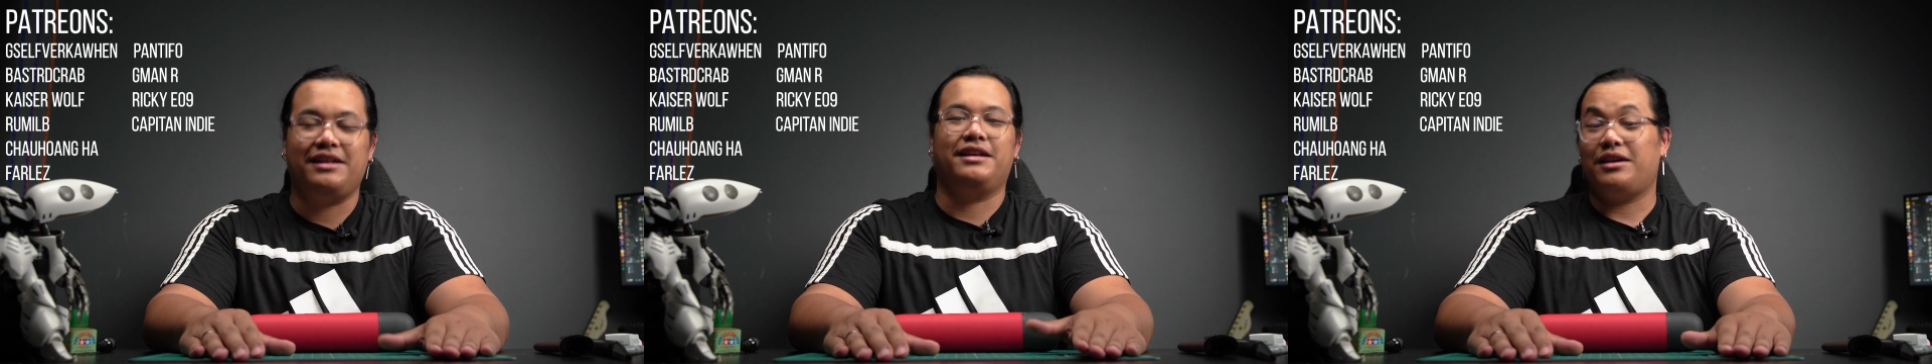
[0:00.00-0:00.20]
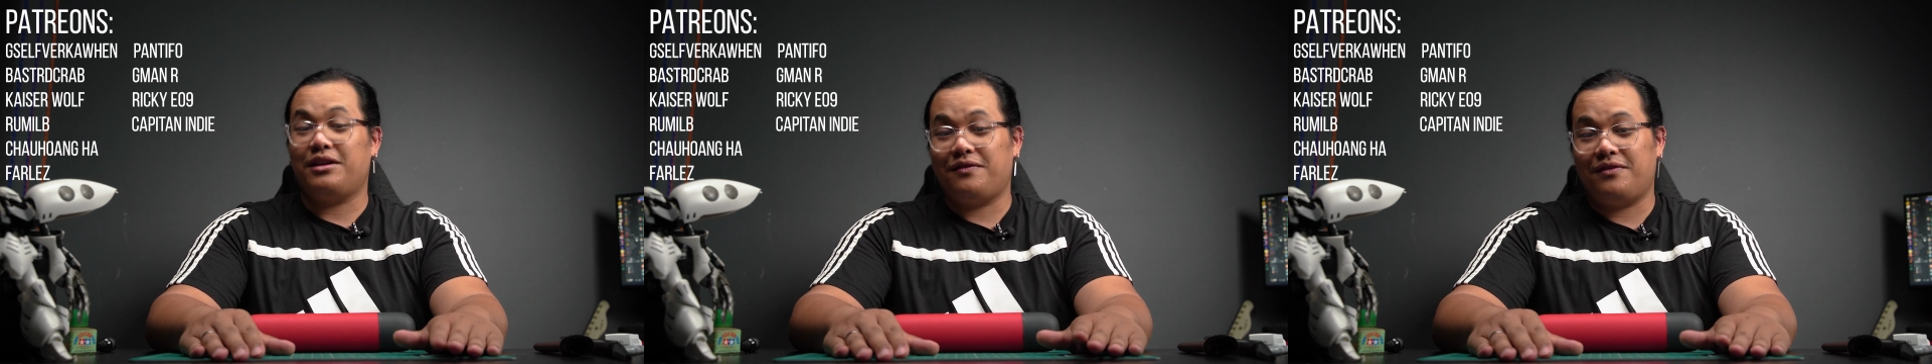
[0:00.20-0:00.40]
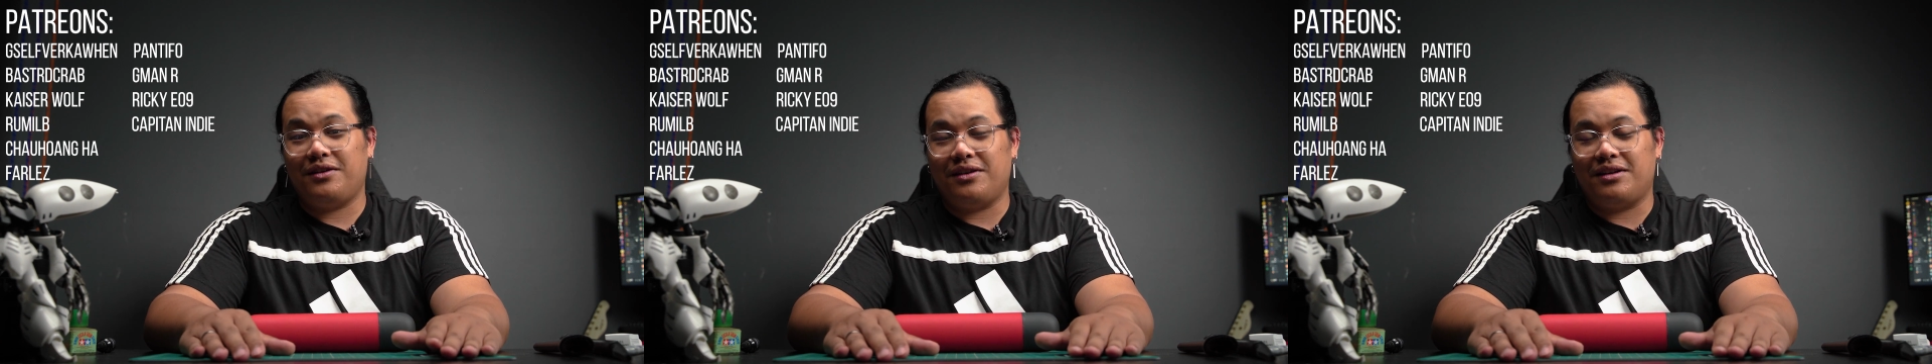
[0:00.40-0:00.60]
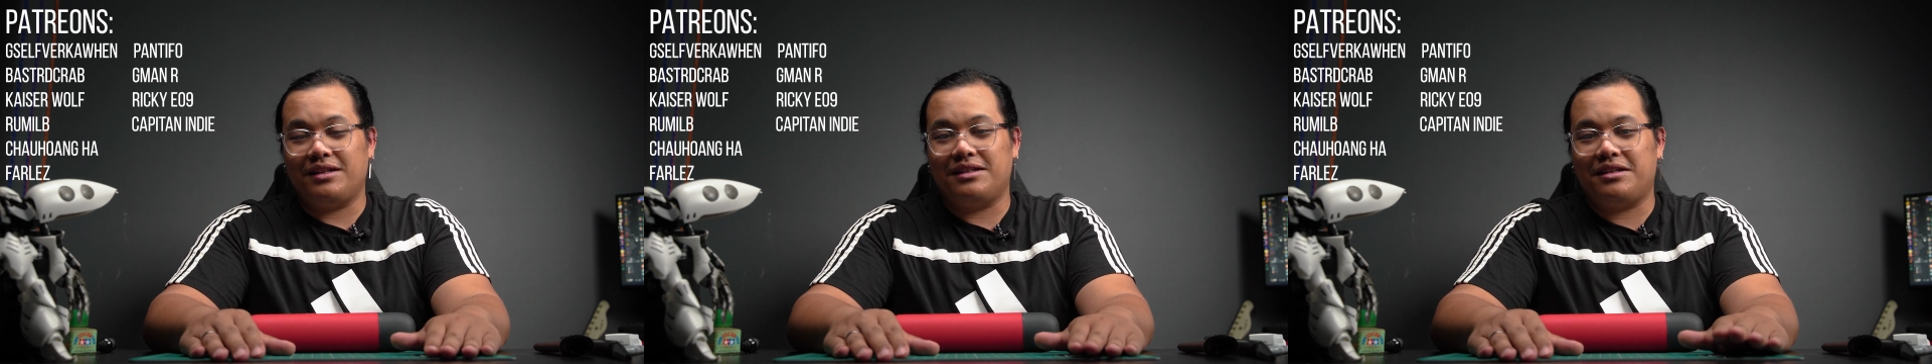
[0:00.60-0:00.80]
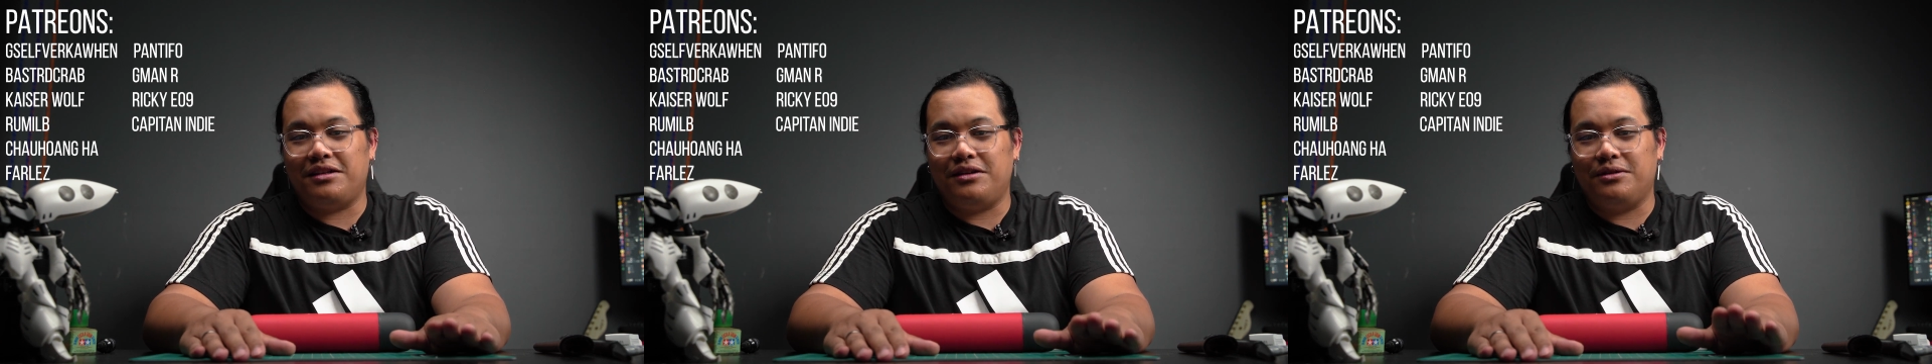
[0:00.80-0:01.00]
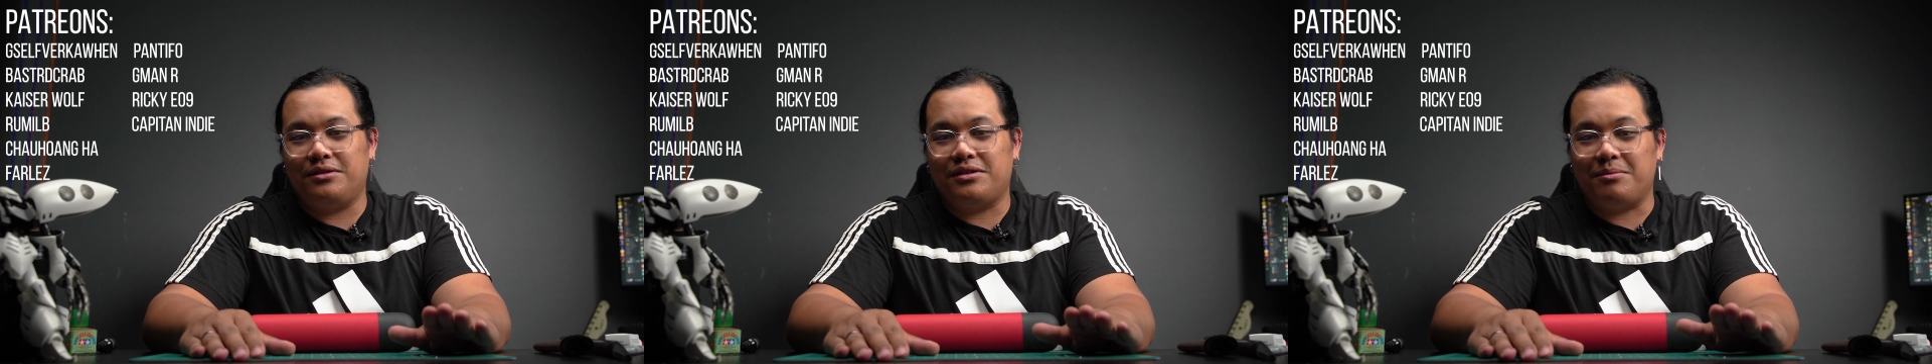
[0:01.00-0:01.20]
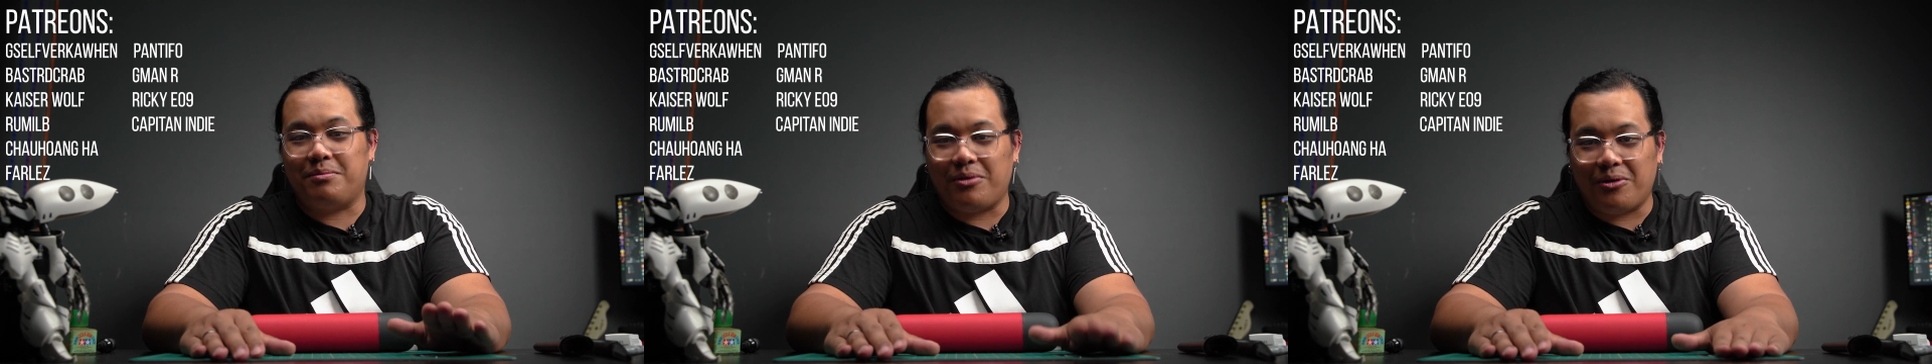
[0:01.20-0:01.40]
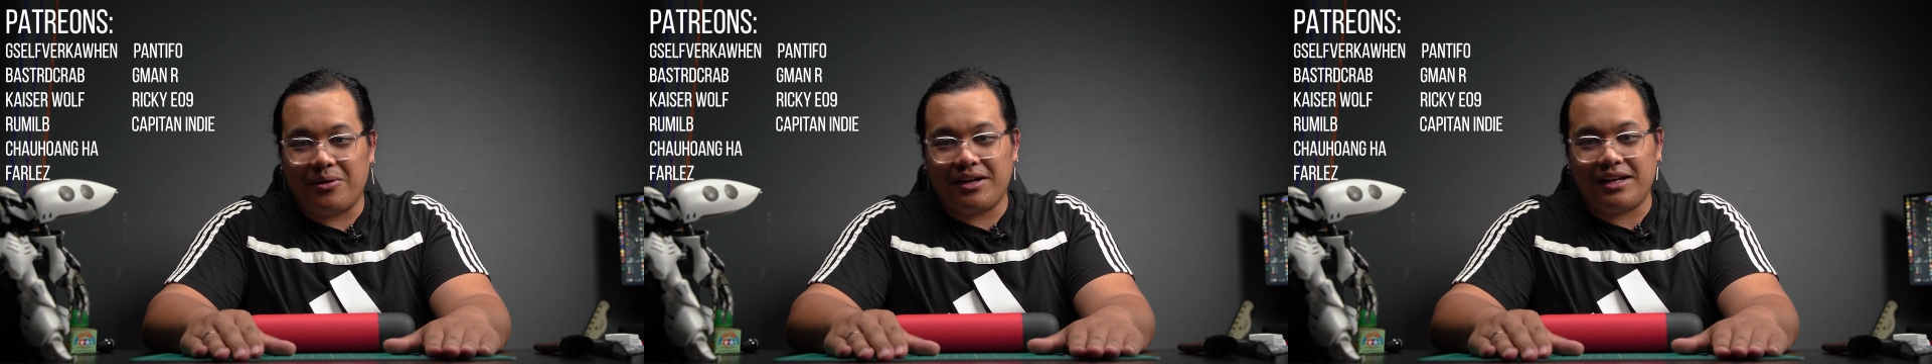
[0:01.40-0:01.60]
Thank you for your continued
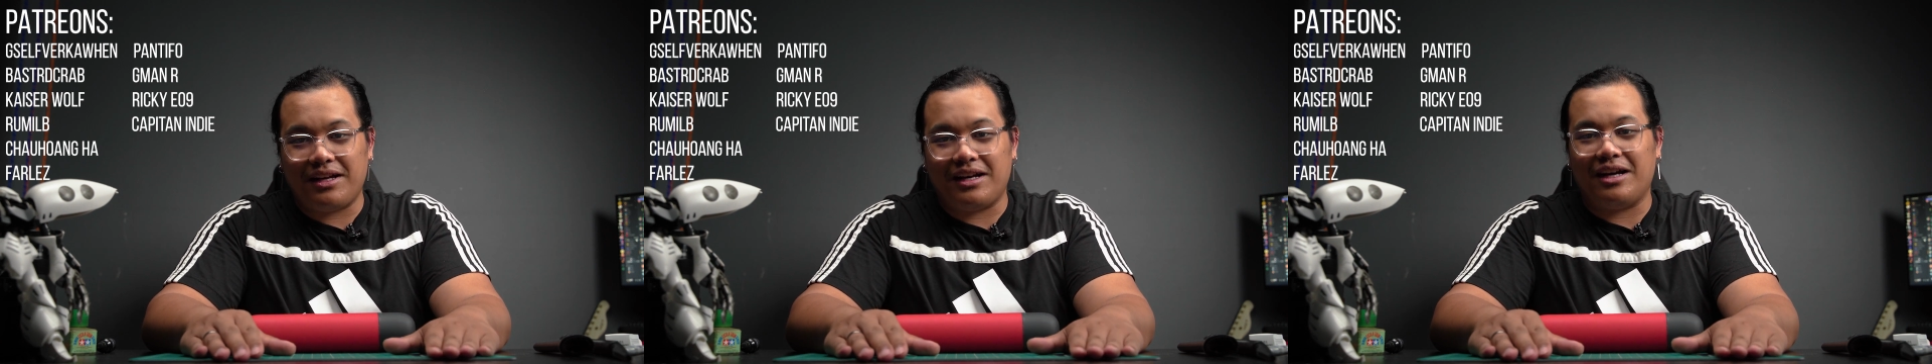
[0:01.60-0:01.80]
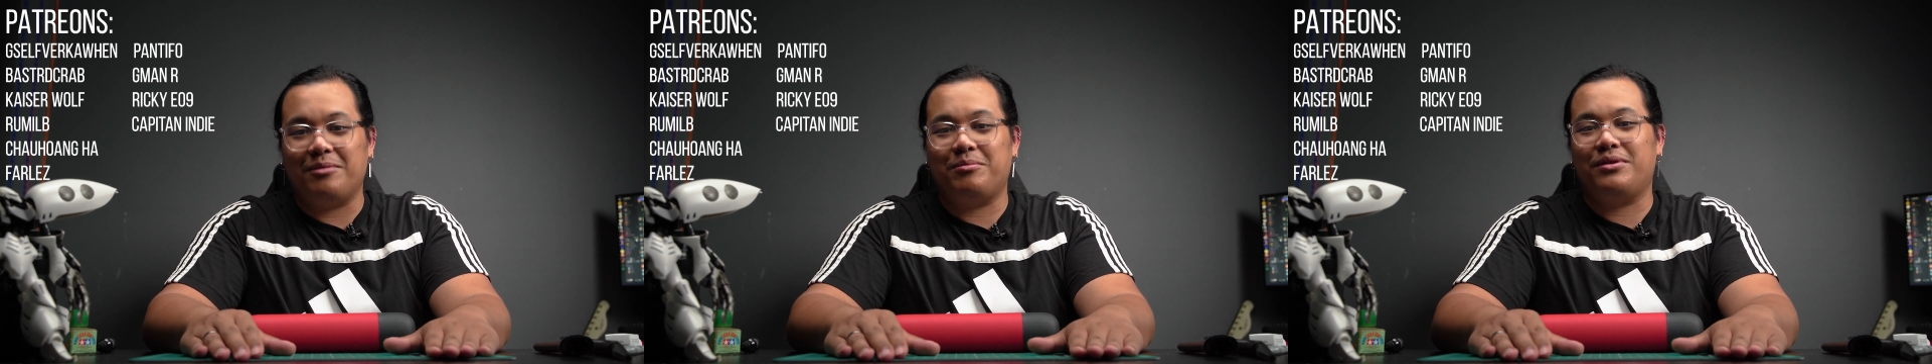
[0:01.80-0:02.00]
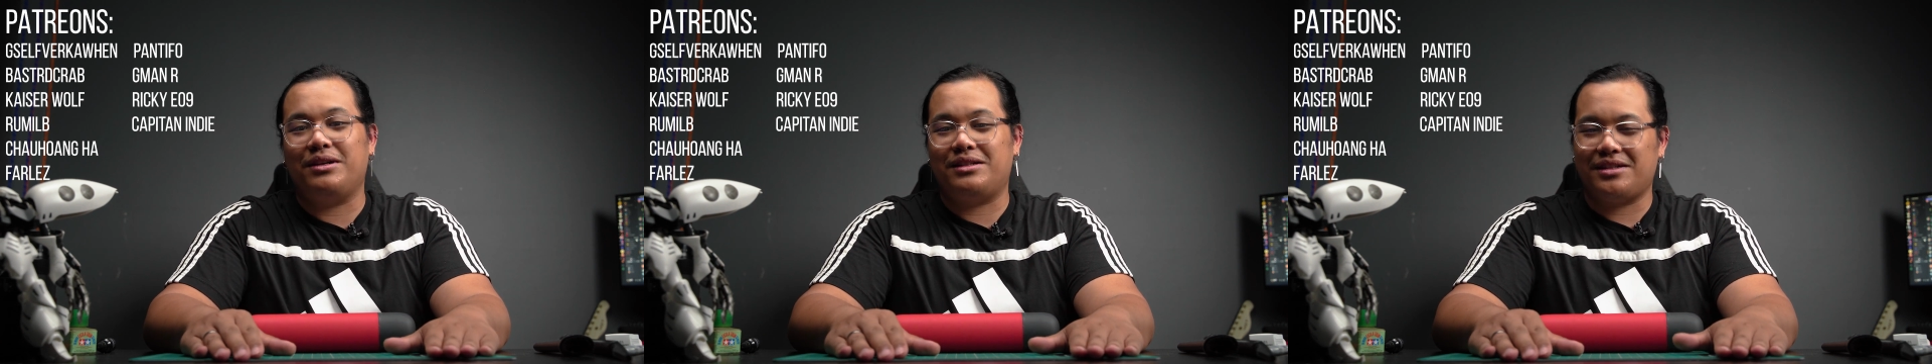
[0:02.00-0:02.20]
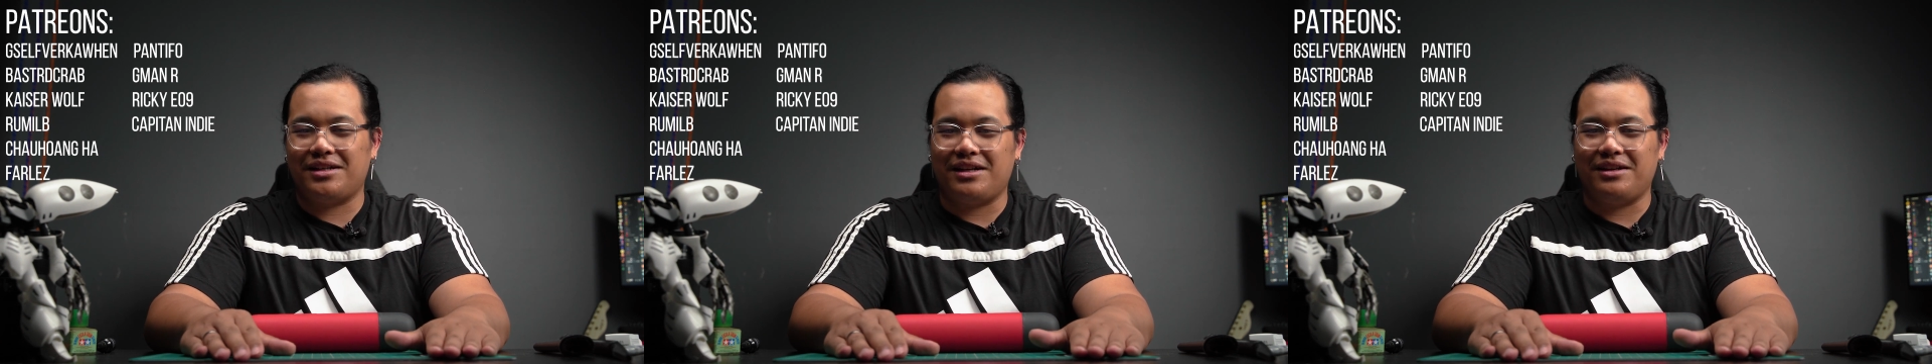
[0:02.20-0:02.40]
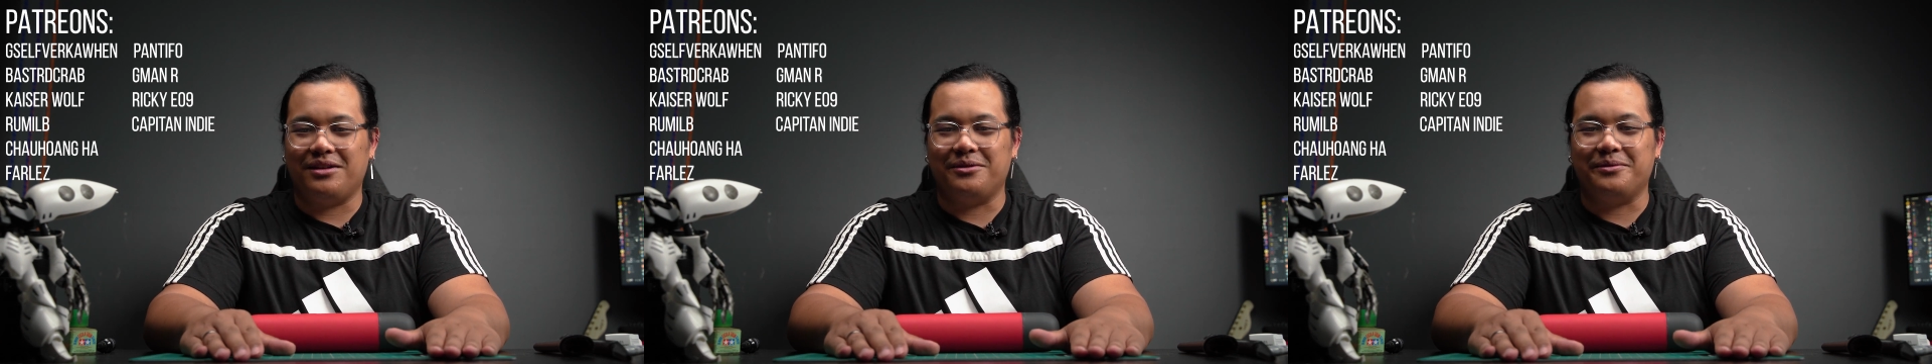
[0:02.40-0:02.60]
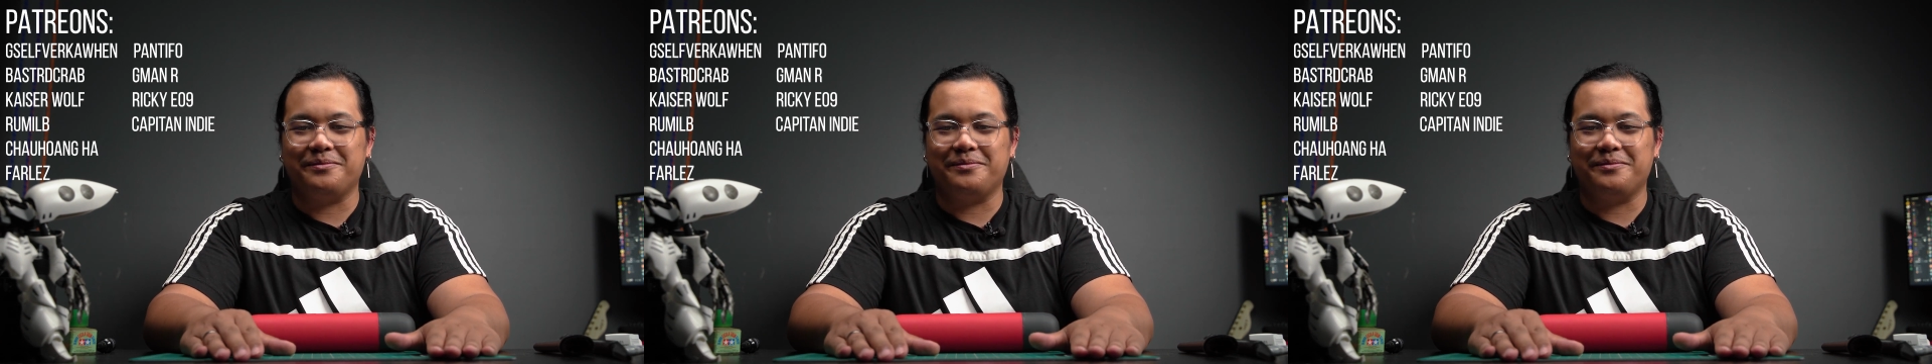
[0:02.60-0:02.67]
support and I appreciate you.